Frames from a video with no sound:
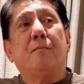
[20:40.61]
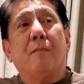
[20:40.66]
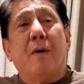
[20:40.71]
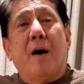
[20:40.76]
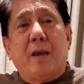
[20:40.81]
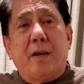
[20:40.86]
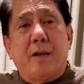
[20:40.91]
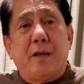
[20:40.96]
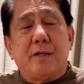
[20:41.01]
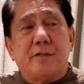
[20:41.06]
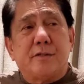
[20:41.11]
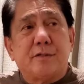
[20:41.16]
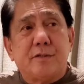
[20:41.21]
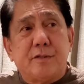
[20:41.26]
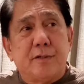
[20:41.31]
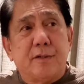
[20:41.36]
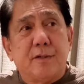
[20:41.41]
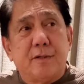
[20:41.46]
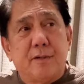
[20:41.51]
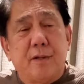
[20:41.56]
manage
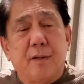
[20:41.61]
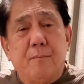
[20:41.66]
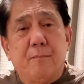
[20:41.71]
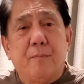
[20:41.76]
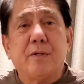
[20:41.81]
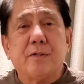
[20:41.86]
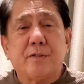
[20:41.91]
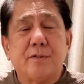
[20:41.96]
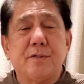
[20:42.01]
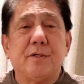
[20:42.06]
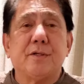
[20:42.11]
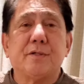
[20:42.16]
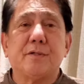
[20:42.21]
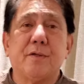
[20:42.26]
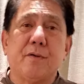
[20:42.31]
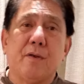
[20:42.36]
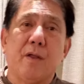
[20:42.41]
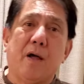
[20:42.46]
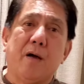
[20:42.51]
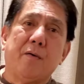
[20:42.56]
business
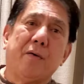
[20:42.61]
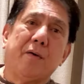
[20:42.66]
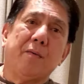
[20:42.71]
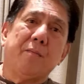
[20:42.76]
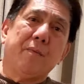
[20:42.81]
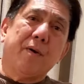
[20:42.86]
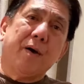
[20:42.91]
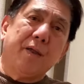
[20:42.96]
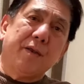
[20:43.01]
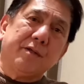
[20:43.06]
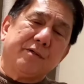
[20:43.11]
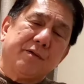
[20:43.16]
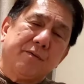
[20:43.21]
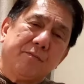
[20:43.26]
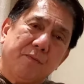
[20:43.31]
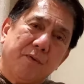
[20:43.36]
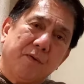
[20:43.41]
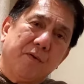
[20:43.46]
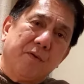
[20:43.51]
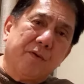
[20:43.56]
and how I manage
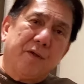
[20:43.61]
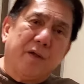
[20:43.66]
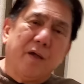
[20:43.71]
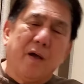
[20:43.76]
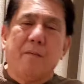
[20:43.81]
employee,